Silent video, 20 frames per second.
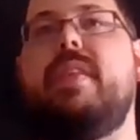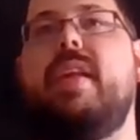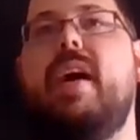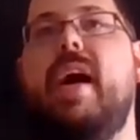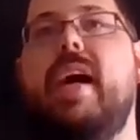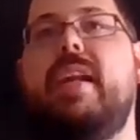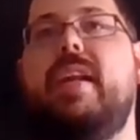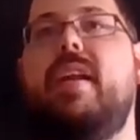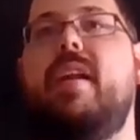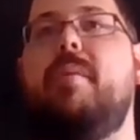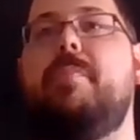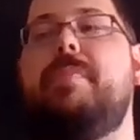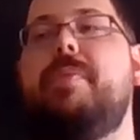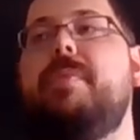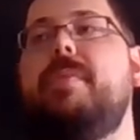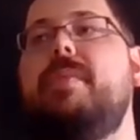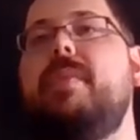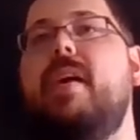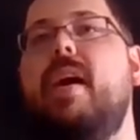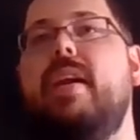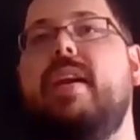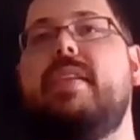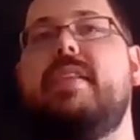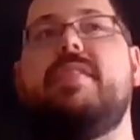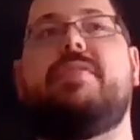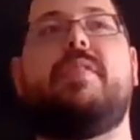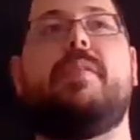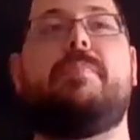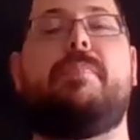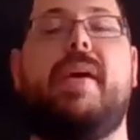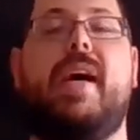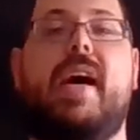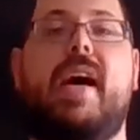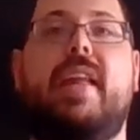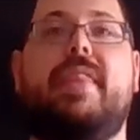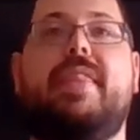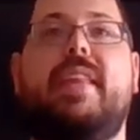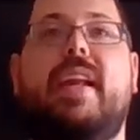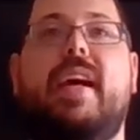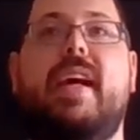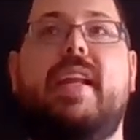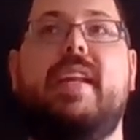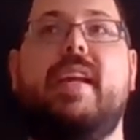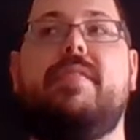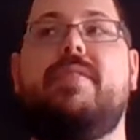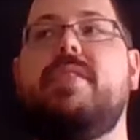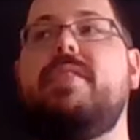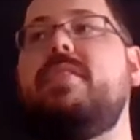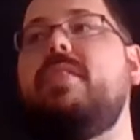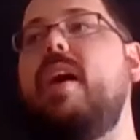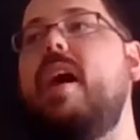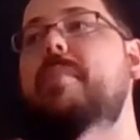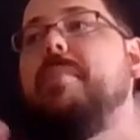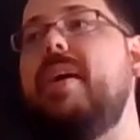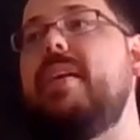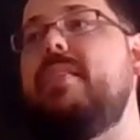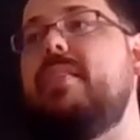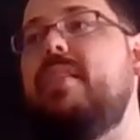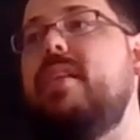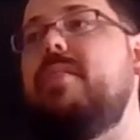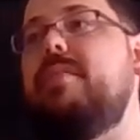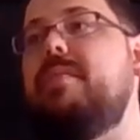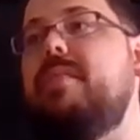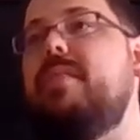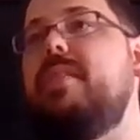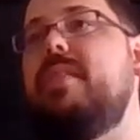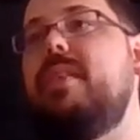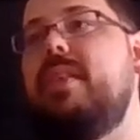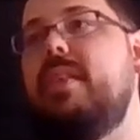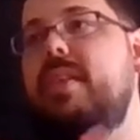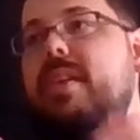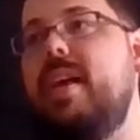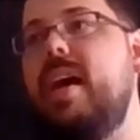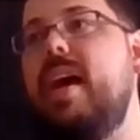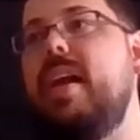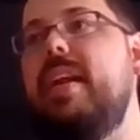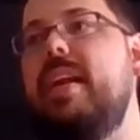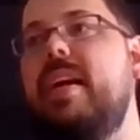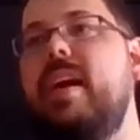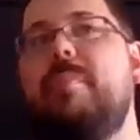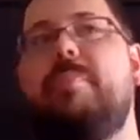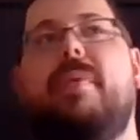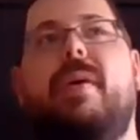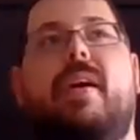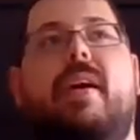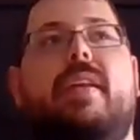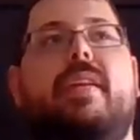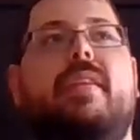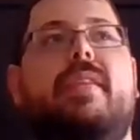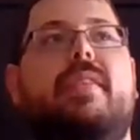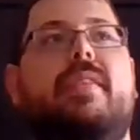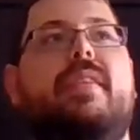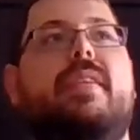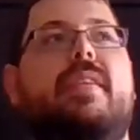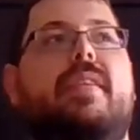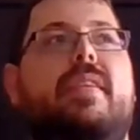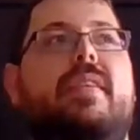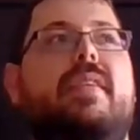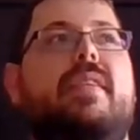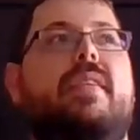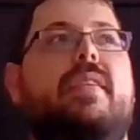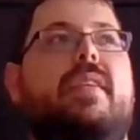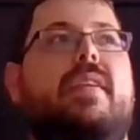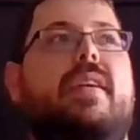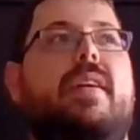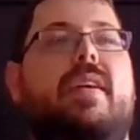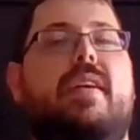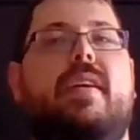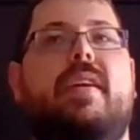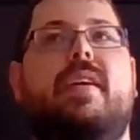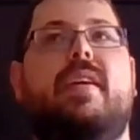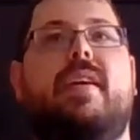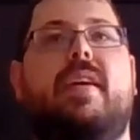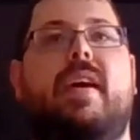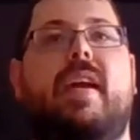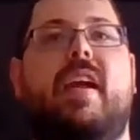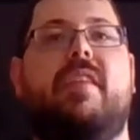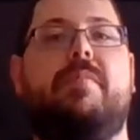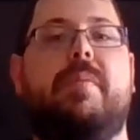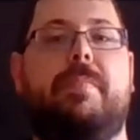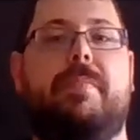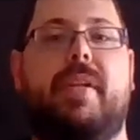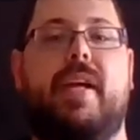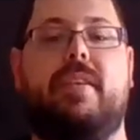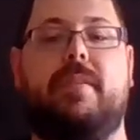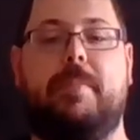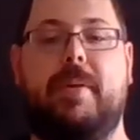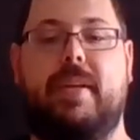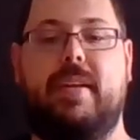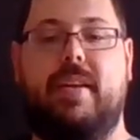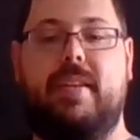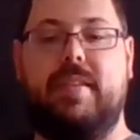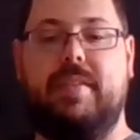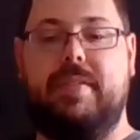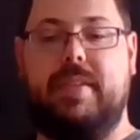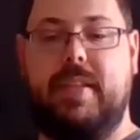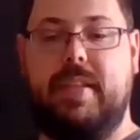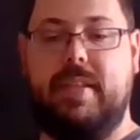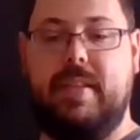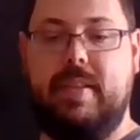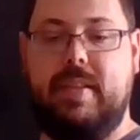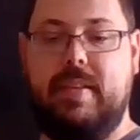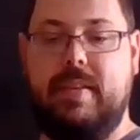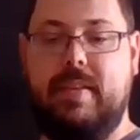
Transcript: I ended up on a different path that I had never saw myself ending up on, and I've been blessed because of it.